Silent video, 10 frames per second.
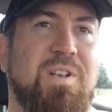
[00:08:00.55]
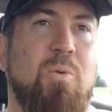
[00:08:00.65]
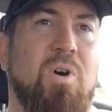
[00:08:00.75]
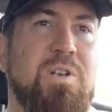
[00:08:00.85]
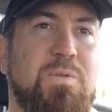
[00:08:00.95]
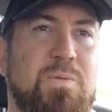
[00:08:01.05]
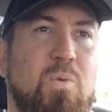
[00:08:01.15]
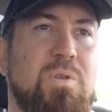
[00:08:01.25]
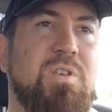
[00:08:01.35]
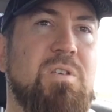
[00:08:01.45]
than I wanted
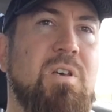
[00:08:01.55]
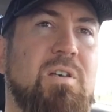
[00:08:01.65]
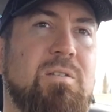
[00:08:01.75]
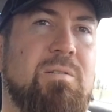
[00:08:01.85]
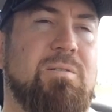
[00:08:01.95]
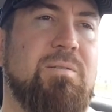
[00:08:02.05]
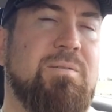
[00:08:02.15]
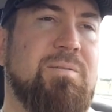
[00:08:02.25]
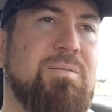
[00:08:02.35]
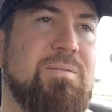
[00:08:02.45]
for the
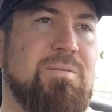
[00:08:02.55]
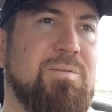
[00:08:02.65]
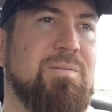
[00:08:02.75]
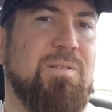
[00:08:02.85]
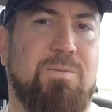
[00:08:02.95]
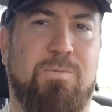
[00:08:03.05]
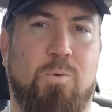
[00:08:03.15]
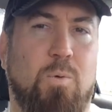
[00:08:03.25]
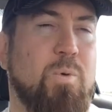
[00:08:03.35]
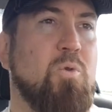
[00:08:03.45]

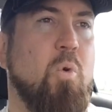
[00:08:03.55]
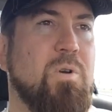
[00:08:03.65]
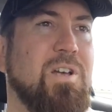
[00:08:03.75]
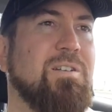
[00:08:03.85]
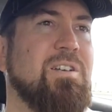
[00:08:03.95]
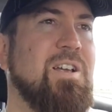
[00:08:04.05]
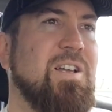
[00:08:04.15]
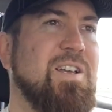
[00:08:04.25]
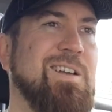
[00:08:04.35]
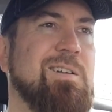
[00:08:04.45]
uh, for recording.
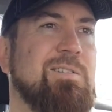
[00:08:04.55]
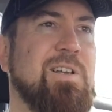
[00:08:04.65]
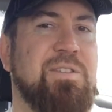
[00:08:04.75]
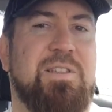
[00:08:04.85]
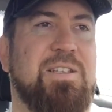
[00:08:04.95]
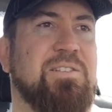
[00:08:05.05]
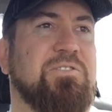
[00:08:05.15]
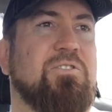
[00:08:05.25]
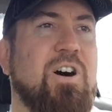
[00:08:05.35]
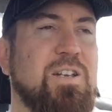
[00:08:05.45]
Not that that's a
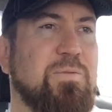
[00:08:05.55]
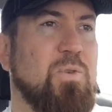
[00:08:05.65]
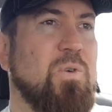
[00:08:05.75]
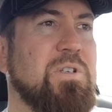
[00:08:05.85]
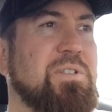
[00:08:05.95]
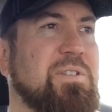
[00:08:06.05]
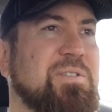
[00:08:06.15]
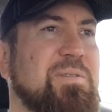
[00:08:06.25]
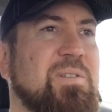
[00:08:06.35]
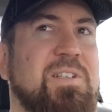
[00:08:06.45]
lot of noise.
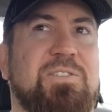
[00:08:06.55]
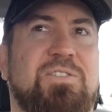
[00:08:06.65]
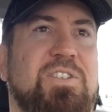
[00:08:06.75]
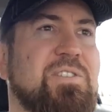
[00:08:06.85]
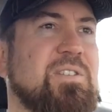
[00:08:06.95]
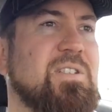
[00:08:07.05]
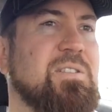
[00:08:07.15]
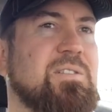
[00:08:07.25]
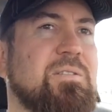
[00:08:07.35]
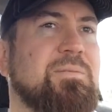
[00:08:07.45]
It's just that
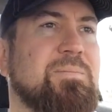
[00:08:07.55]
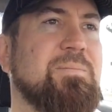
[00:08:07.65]
it's